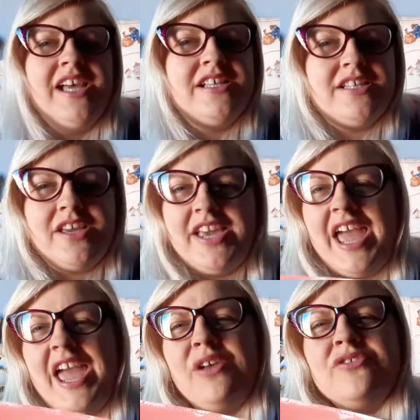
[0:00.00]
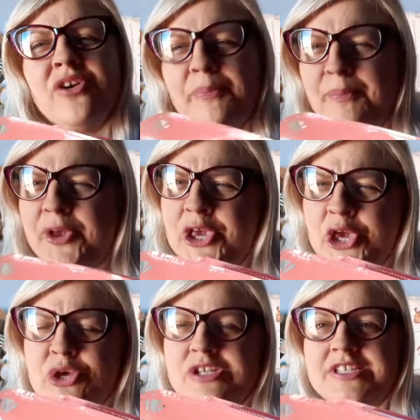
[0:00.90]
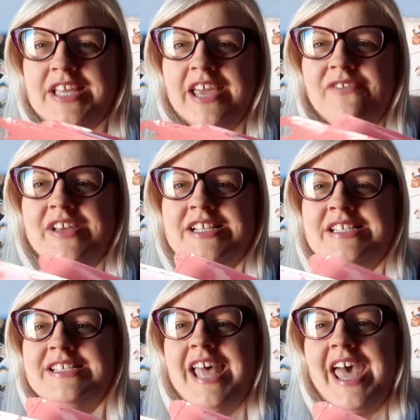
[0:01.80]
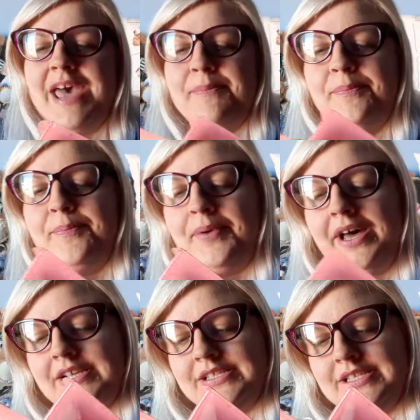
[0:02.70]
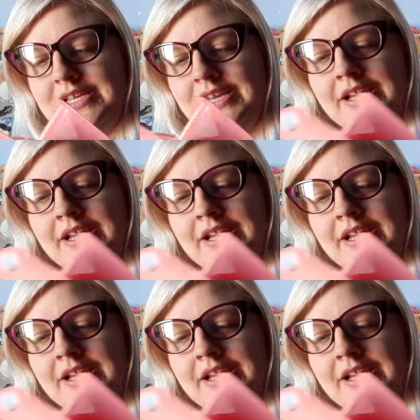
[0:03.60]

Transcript: So yeah, it's not huge savings there, but